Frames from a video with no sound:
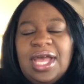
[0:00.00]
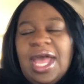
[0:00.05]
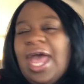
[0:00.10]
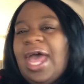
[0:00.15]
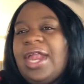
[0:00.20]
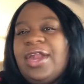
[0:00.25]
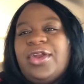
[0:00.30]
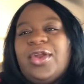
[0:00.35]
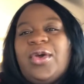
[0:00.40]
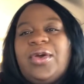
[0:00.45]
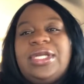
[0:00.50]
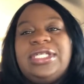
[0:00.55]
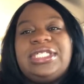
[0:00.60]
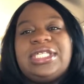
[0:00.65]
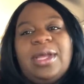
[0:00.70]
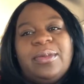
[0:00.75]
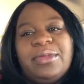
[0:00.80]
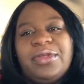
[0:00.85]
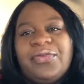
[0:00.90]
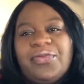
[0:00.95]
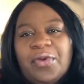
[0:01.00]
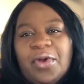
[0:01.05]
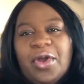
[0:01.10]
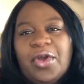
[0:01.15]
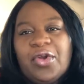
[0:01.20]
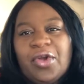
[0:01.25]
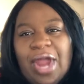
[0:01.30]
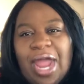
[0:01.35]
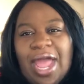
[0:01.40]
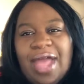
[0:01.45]
I don't know. It's something for a
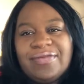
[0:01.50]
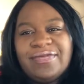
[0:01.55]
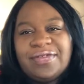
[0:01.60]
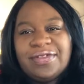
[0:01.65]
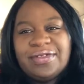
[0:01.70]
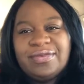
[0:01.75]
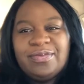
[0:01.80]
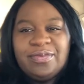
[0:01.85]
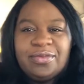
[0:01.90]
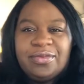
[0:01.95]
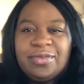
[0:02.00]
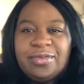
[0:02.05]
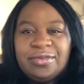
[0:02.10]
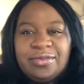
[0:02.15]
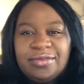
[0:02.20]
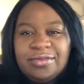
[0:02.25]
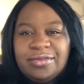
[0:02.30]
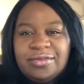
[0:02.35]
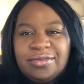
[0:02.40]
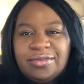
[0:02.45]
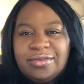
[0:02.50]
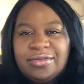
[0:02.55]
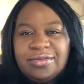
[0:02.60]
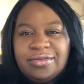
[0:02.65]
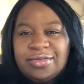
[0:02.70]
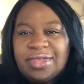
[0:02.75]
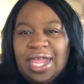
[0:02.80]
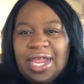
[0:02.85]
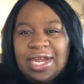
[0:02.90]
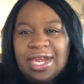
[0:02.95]
craft
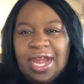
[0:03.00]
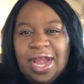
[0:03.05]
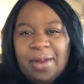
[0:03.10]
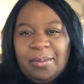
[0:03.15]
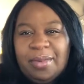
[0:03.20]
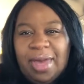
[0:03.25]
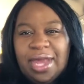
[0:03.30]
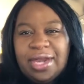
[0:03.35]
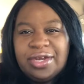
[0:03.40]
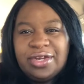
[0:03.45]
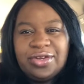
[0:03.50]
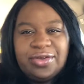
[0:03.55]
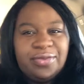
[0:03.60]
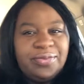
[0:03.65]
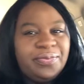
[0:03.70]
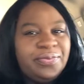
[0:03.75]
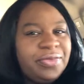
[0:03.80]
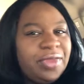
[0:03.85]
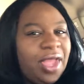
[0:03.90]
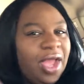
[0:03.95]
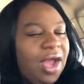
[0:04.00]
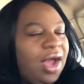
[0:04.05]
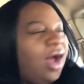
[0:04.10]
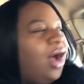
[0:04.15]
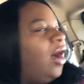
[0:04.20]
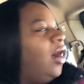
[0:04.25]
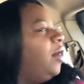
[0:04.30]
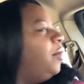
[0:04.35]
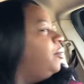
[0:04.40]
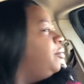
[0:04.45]
thing that I'm about to do.
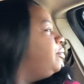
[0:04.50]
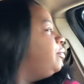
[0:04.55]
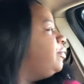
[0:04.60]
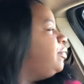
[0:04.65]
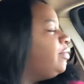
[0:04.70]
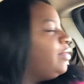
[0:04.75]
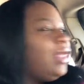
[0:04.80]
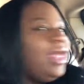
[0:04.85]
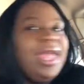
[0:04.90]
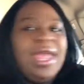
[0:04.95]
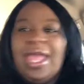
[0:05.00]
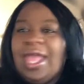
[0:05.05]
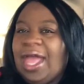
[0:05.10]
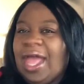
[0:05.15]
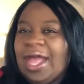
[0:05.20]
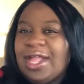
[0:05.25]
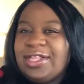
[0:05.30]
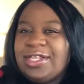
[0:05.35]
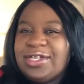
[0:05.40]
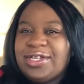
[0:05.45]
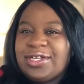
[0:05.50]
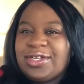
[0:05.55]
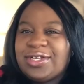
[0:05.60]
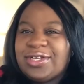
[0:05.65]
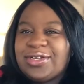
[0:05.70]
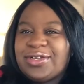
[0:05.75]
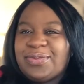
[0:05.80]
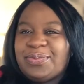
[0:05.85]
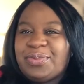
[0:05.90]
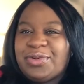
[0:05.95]
Um, I look
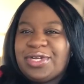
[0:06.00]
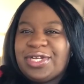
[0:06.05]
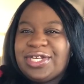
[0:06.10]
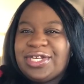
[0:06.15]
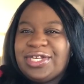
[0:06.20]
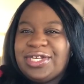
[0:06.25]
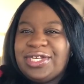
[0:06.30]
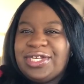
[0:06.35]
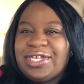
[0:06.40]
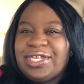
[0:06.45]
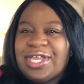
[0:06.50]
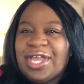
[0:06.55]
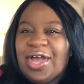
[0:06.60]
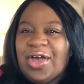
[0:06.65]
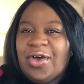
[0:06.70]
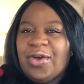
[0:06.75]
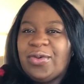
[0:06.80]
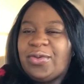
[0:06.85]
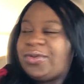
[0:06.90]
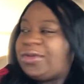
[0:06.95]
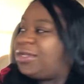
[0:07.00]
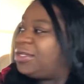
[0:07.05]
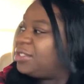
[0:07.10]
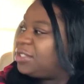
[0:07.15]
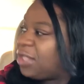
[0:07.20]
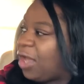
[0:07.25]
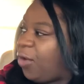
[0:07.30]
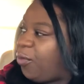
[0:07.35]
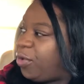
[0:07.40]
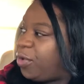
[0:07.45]
pretty good, y'all.
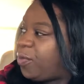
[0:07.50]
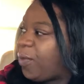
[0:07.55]
So we